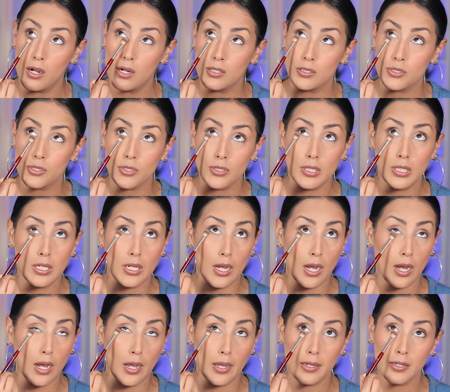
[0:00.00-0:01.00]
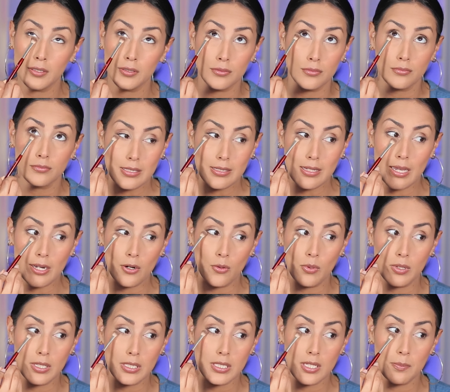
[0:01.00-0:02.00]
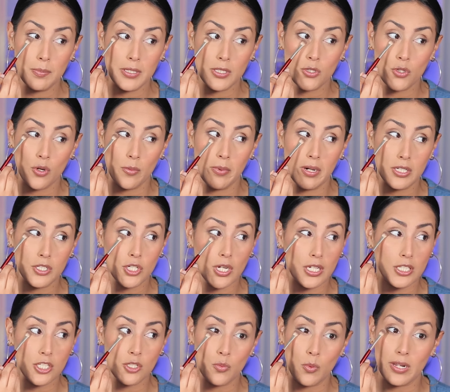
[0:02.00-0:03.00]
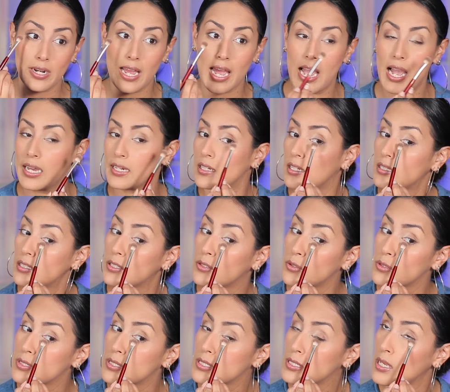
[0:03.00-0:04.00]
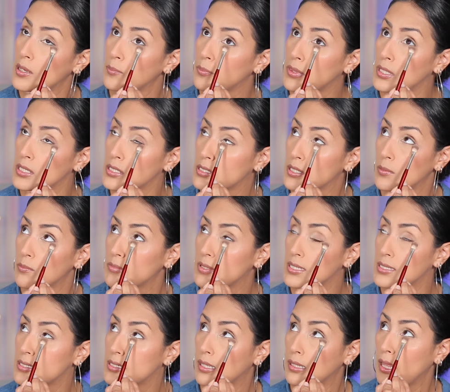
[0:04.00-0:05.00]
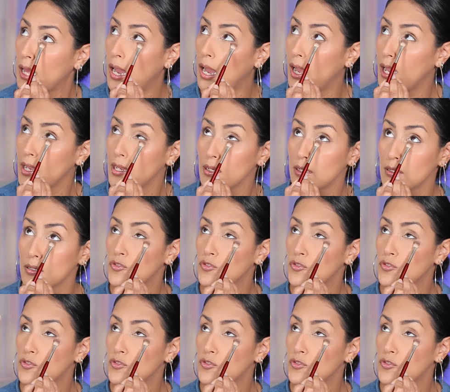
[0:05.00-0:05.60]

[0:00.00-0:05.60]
under the eye because I don't want it to be too much. I just want to add a little something something to the eye.